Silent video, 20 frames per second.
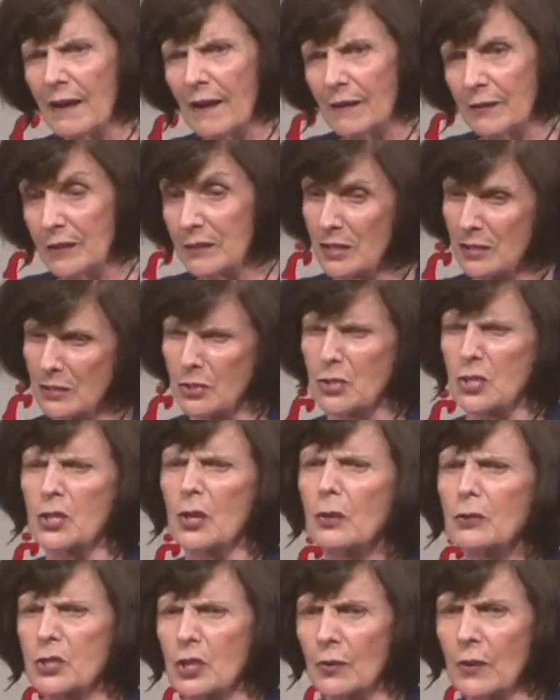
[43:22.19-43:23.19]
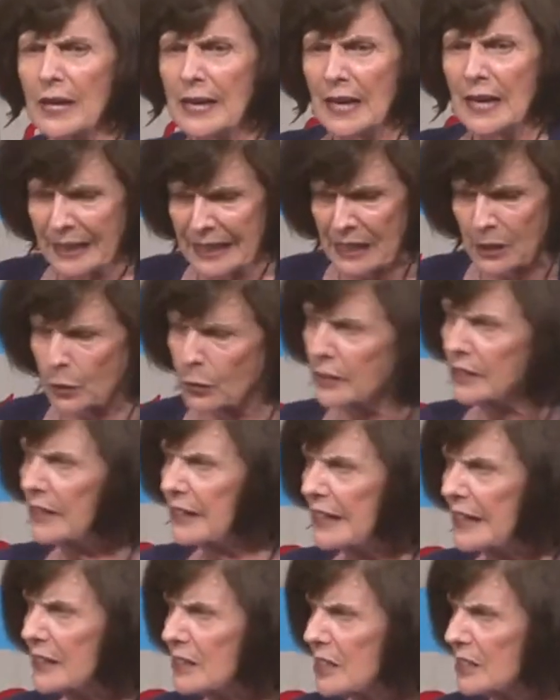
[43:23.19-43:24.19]
This is JoJo. He couldn't
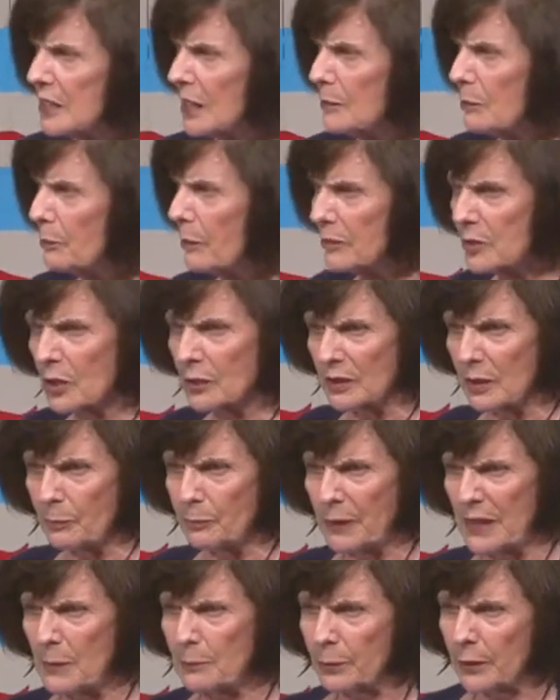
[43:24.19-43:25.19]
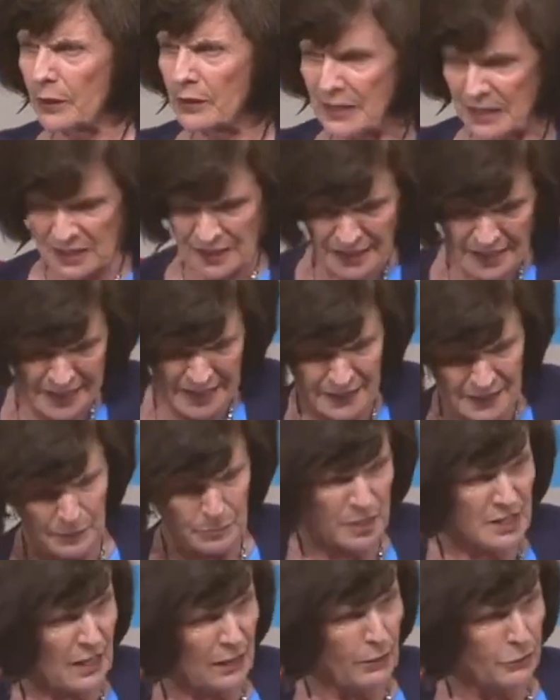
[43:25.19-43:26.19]
get to the beeper, and he's hitting
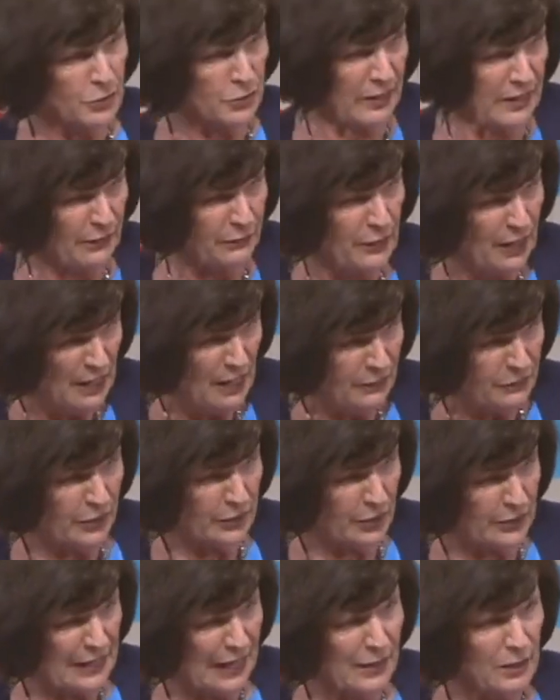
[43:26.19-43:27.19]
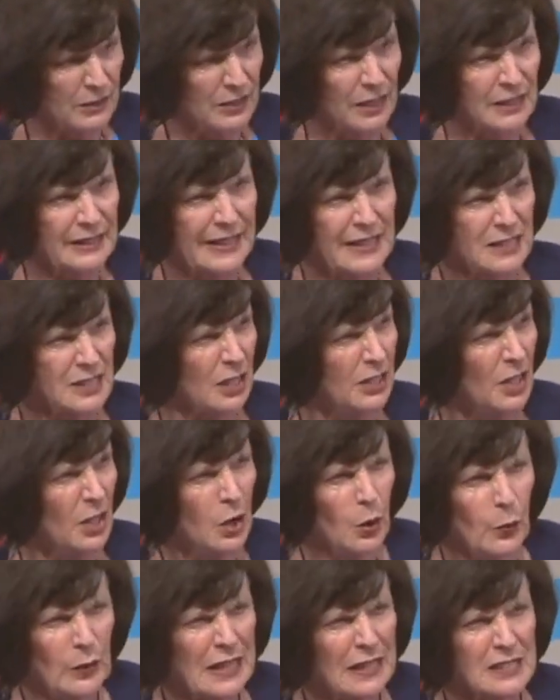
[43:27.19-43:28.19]
himself, trying to figure it out. And the lady said,
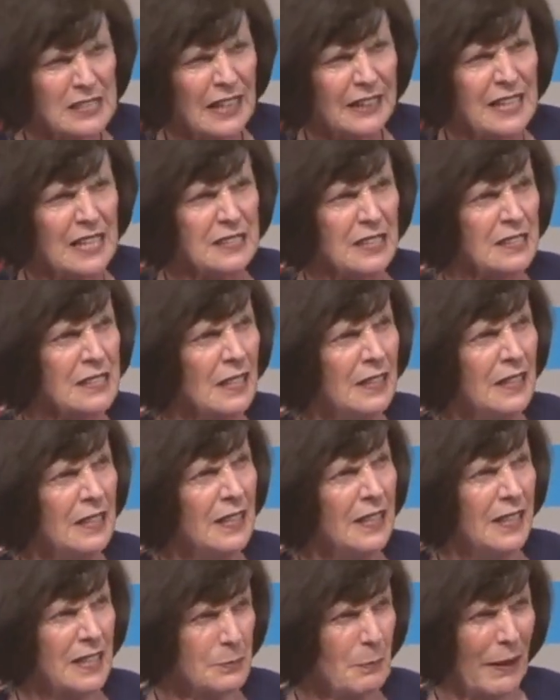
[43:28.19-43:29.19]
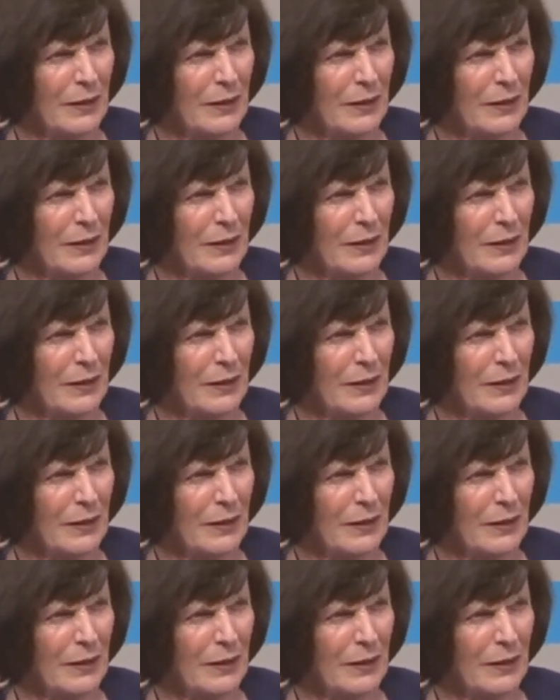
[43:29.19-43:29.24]
what is that? He says, it's my